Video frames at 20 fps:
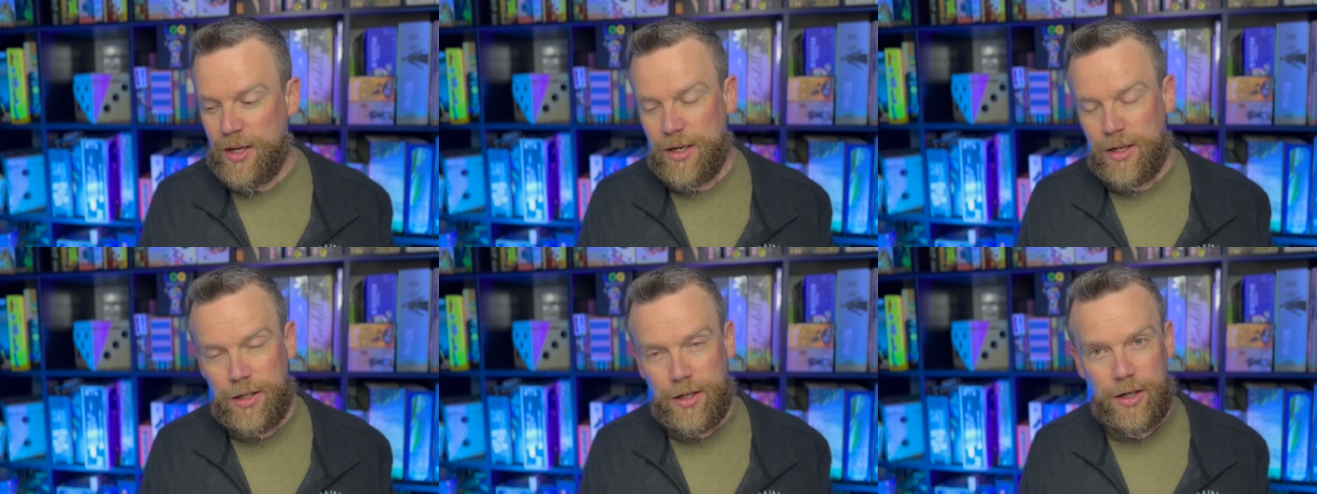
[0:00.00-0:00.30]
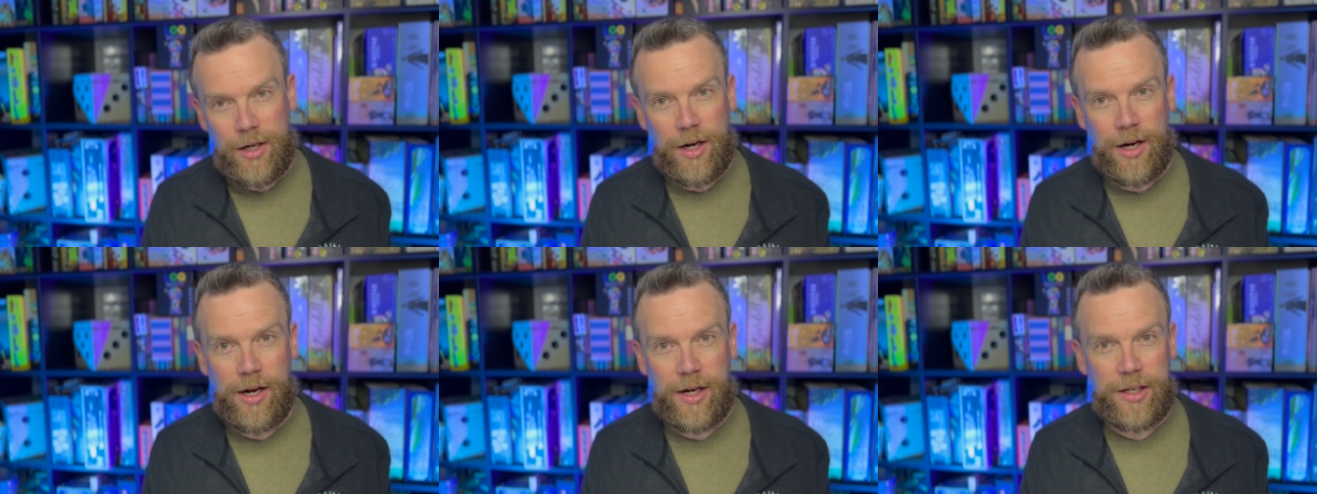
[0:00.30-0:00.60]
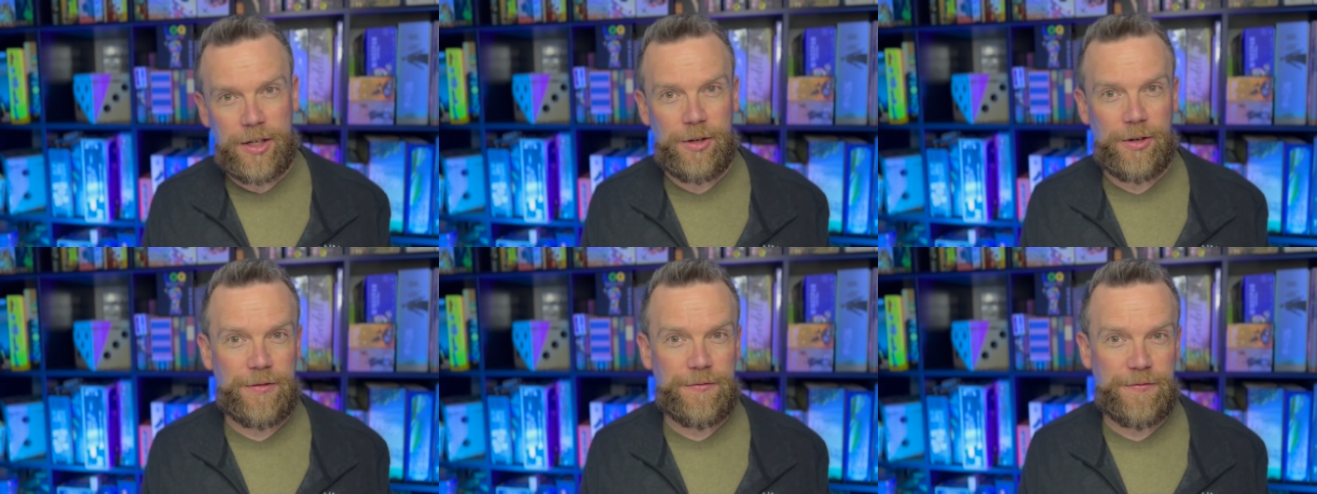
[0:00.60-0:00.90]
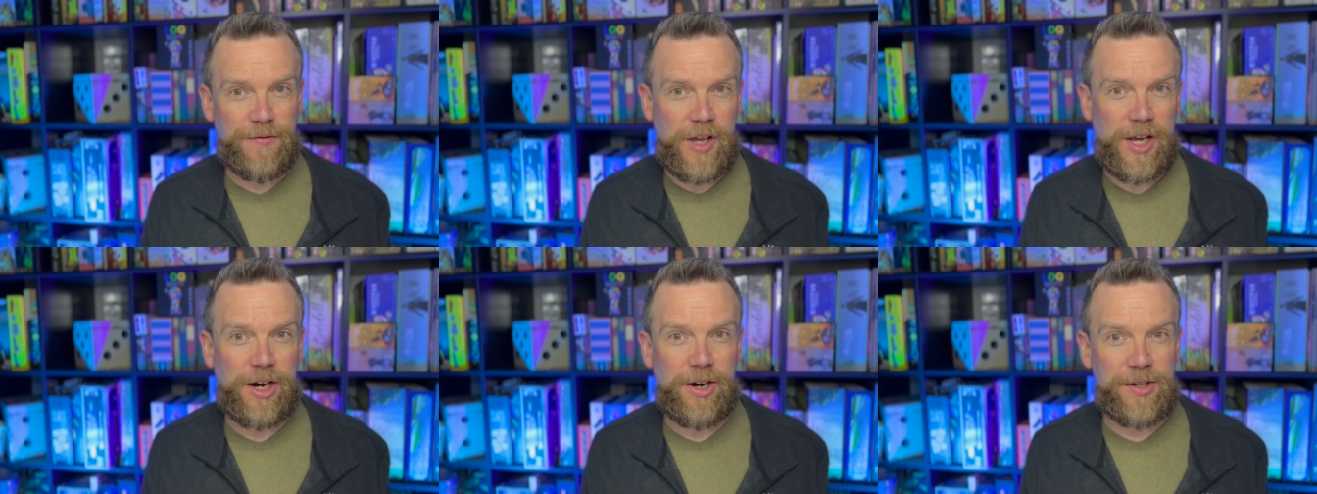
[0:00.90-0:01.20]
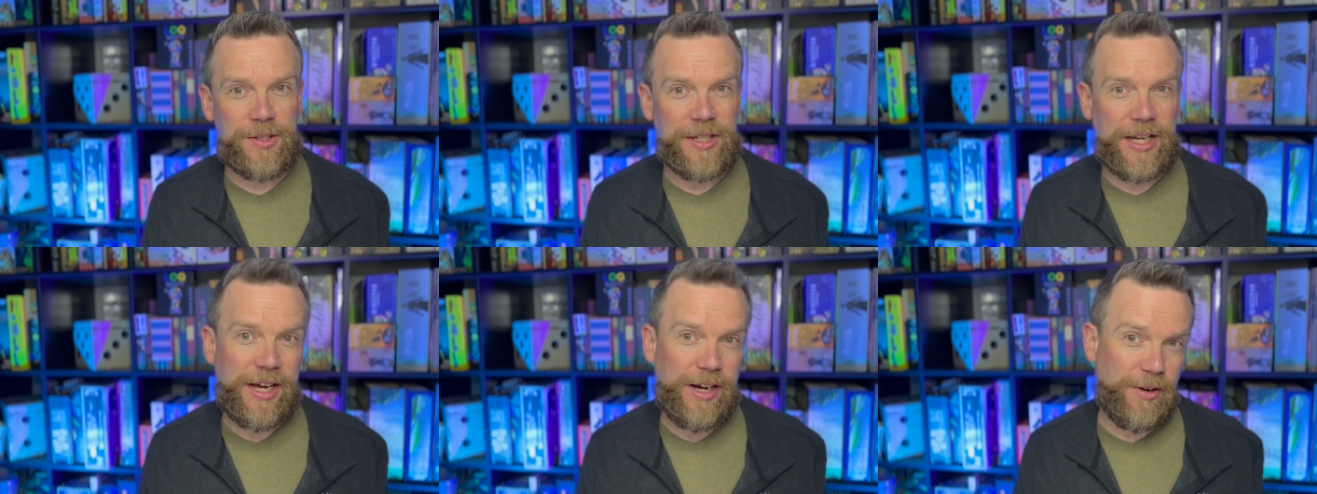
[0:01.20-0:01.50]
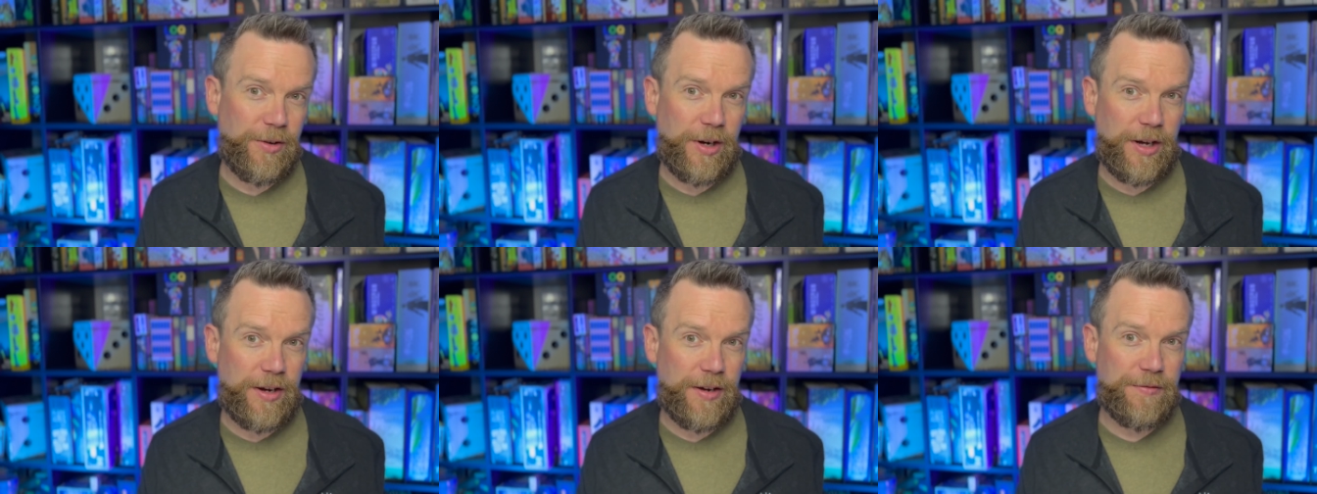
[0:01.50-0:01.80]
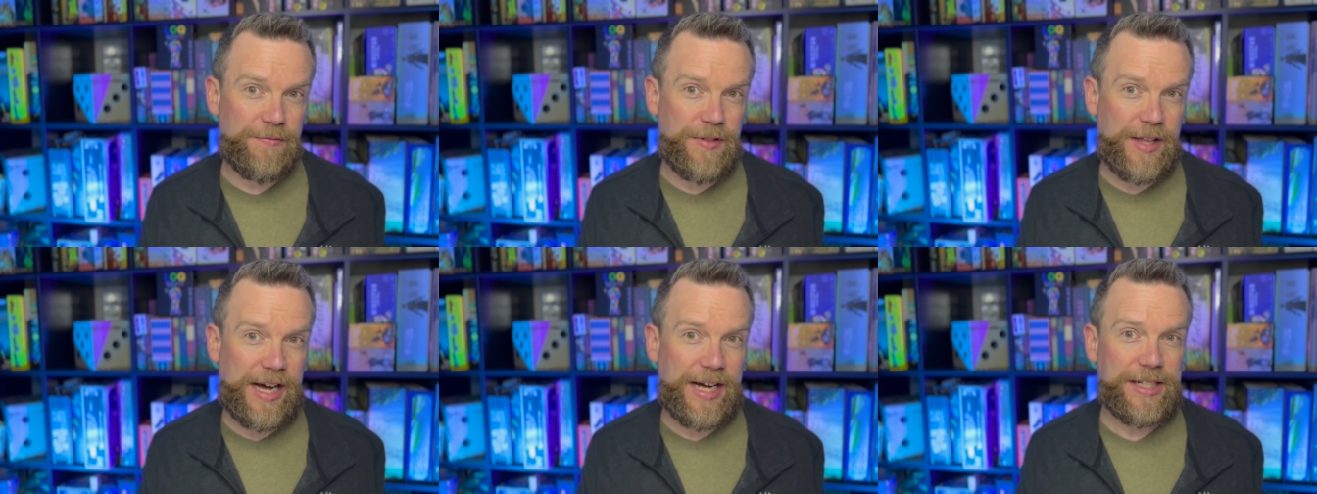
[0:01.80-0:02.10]
knock your figures out
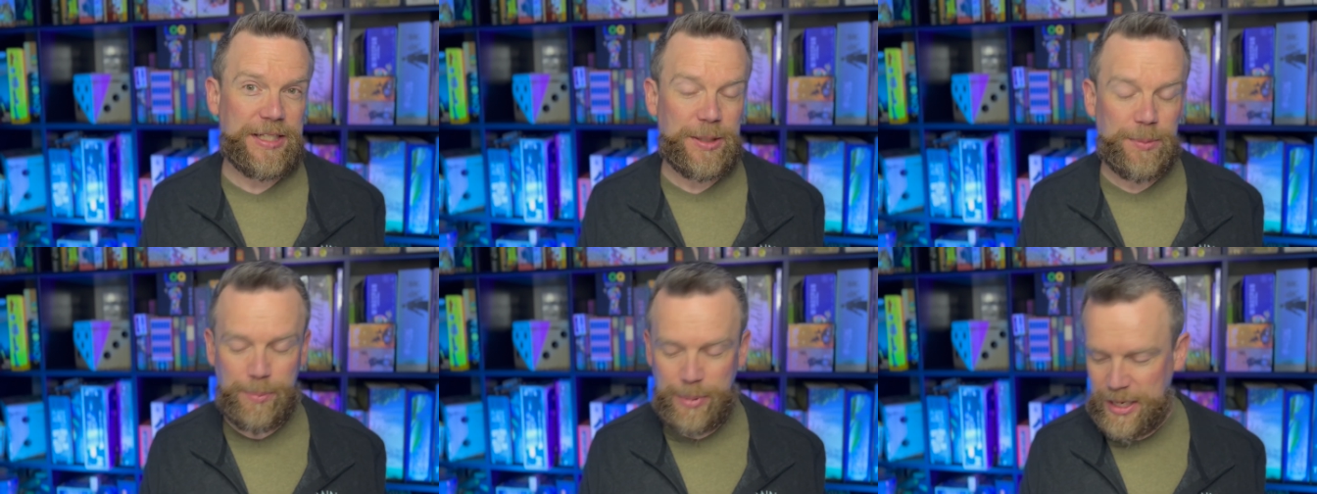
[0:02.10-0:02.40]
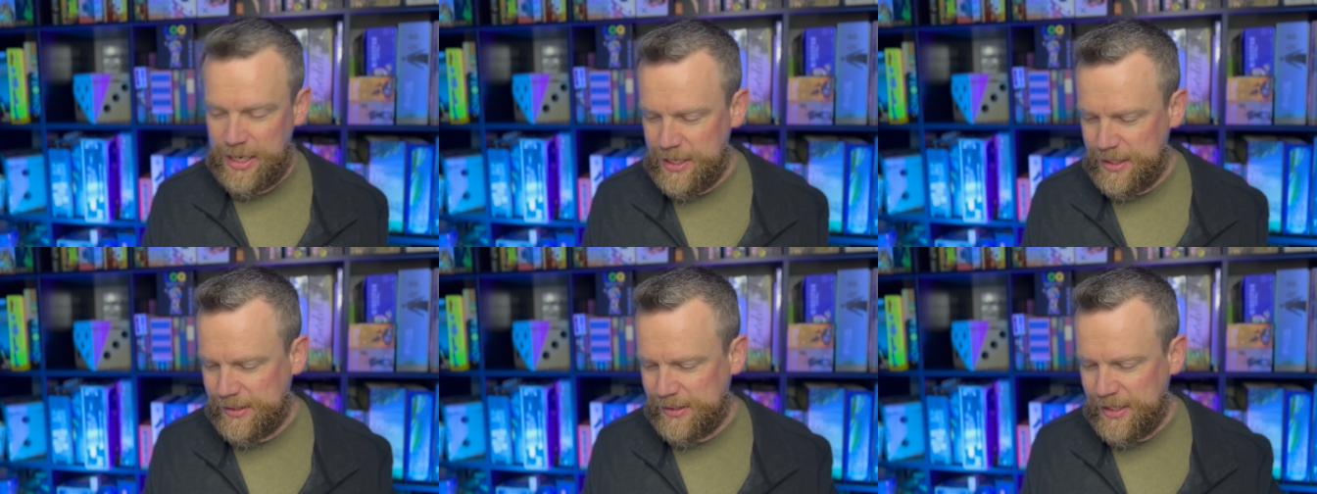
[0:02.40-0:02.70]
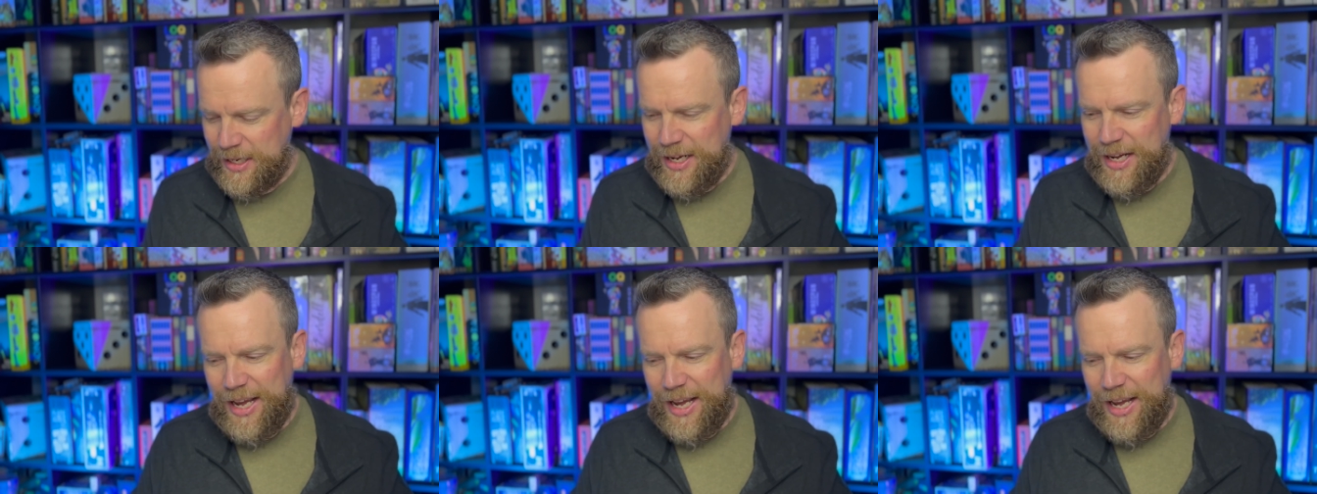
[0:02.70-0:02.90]
of that space.